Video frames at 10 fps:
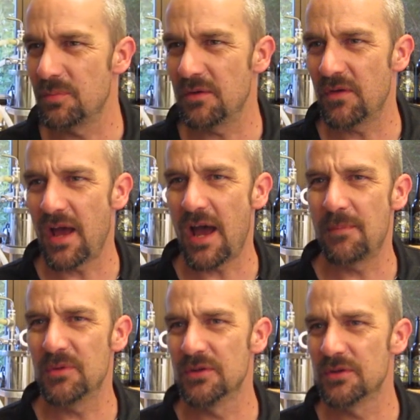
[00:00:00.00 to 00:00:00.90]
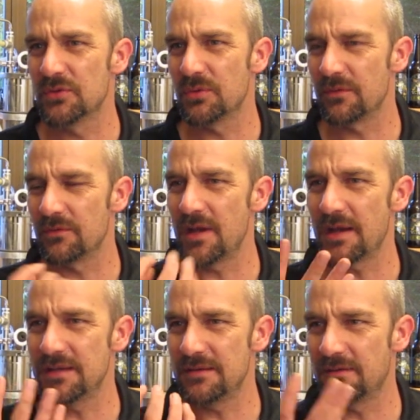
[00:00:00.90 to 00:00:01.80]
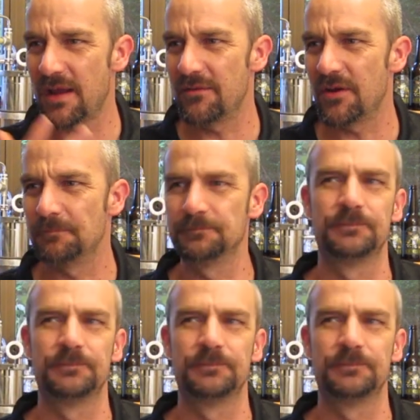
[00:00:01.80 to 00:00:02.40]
bit of an almond sort of nutty flavour.